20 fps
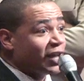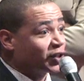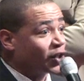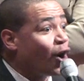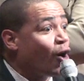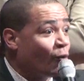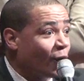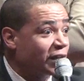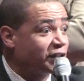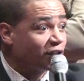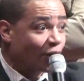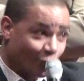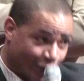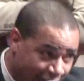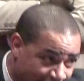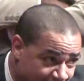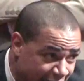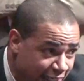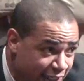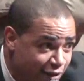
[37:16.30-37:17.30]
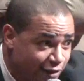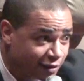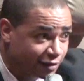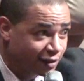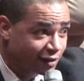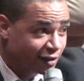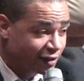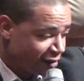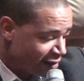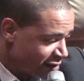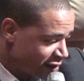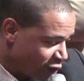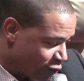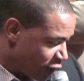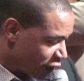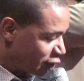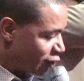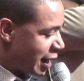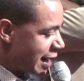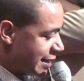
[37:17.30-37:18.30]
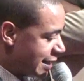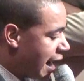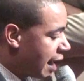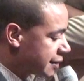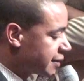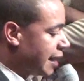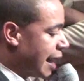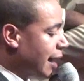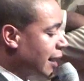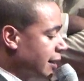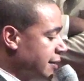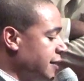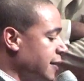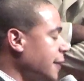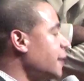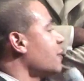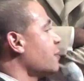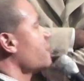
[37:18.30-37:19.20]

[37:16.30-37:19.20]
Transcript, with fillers: going to lead to a great doxology. Uh,